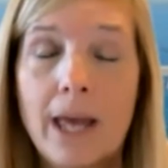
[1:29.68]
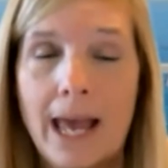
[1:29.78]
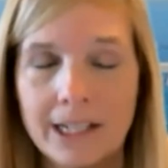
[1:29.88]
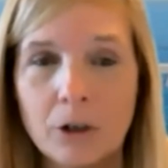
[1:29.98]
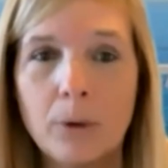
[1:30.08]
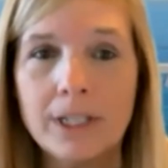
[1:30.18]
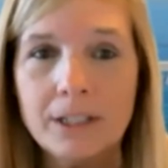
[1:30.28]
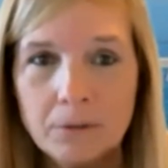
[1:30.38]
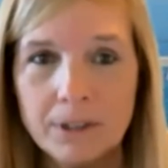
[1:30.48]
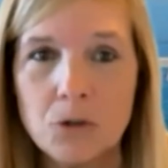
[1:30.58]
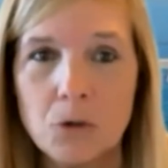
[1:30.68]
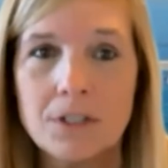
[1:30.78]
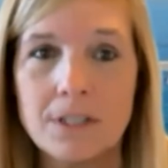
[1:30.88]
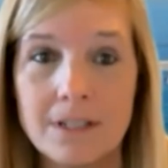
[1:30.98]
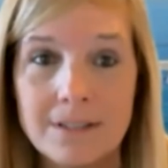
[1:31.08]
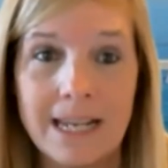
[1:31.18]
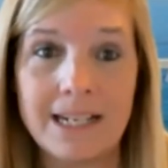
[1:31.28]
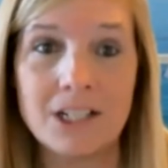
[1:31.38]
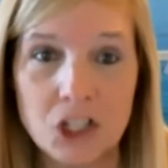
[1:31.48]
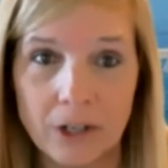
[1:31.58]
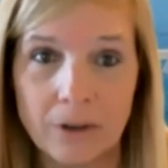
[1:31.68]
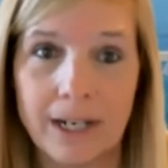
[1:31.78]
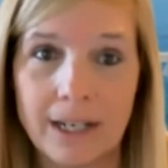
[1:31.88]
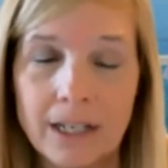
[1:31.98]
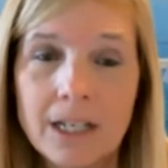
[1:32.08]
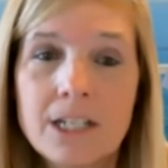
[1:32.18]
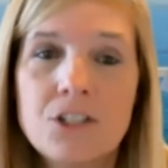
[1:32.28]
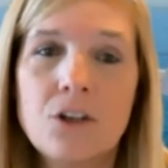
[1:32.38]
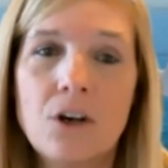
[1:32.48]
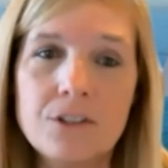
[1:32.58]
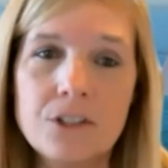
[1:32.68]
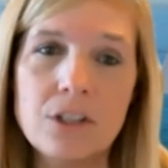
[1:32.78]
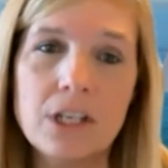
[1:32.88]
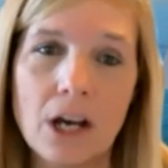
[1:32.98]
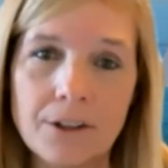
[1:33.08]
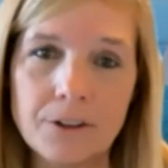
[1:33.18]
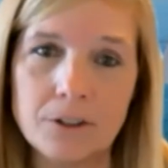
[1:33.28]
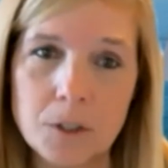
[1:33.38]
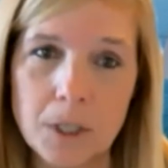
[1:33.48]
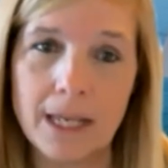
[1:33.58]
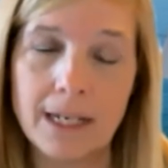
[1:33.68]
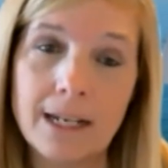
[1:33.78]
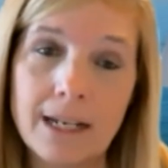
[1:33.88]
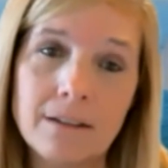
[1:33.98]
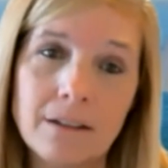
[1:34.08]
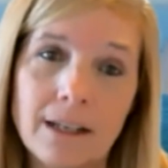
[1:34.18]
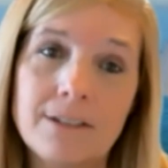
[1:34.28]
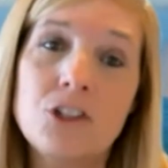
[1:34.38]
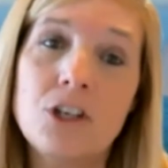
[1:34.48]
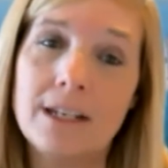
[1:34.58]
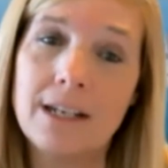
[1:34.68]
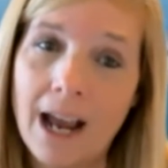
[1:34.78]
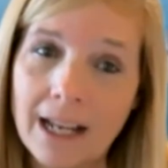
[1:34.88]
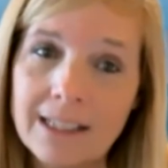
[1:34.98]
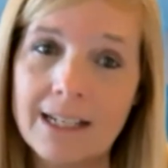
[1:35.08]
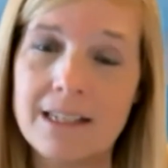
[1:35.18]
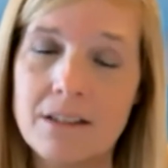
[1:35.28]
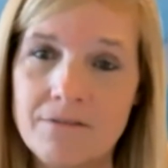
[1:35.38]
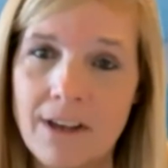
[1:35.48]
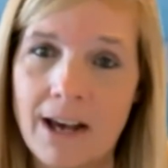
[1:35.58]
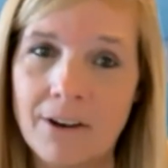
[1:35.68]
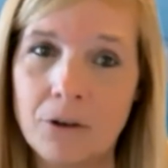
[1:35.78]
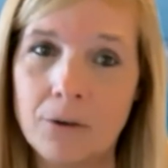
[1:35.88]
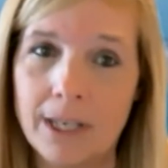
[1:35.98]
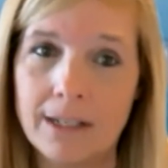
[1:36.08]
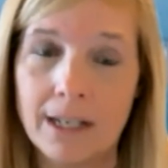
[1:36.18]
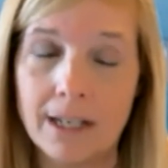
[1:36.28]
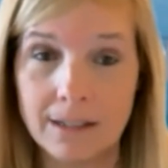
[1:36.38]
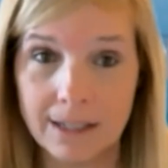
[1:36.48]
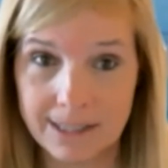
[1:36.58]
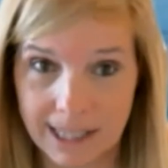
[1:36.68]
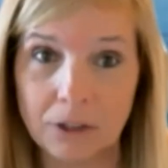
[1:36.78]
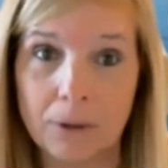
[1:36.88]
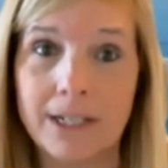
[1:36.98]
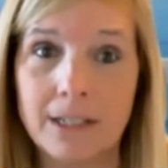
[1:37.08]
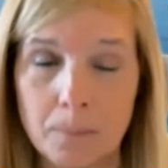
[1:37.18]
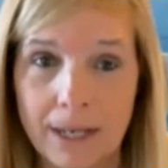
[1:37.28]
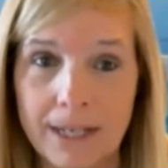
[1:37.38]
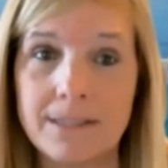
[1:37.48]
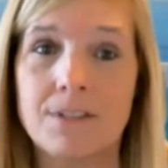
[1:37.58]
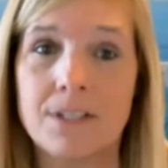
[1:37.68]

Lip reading: adequately resource data sharing to the others, and highlighting the value in accelerating the pace of